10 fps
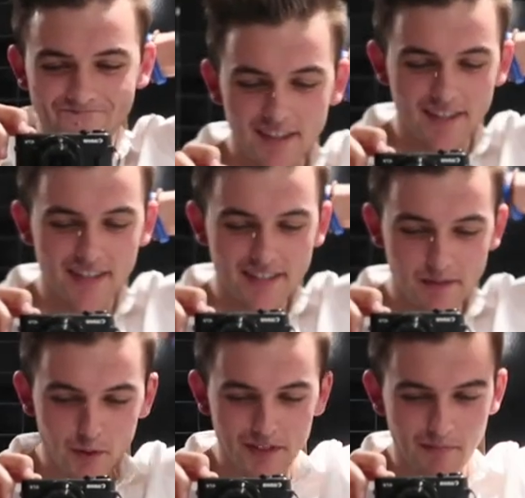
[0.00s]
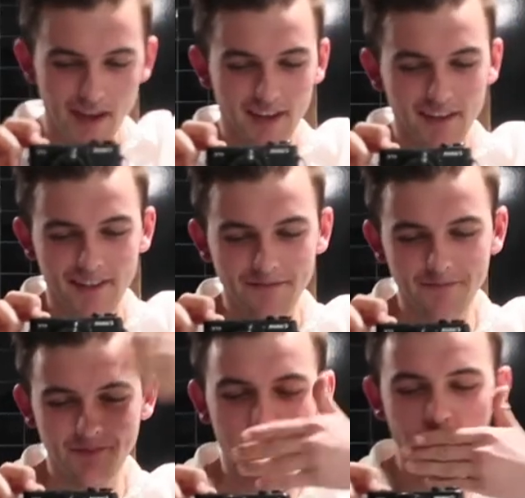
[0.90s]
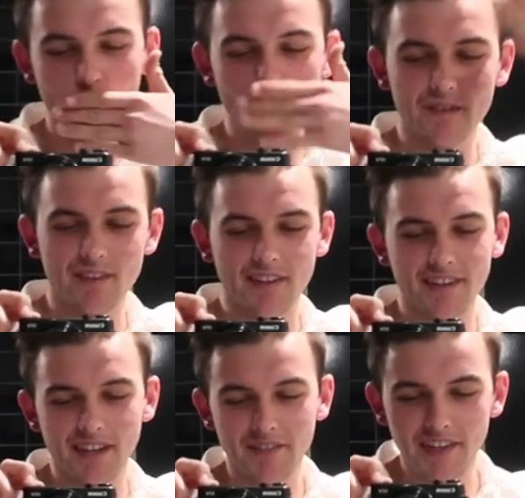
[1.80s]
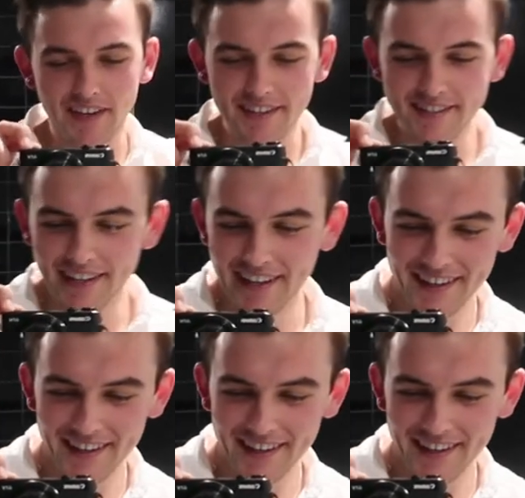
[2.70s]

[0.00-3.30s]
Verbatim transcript: Your Tassie boy's making it. Love you guys.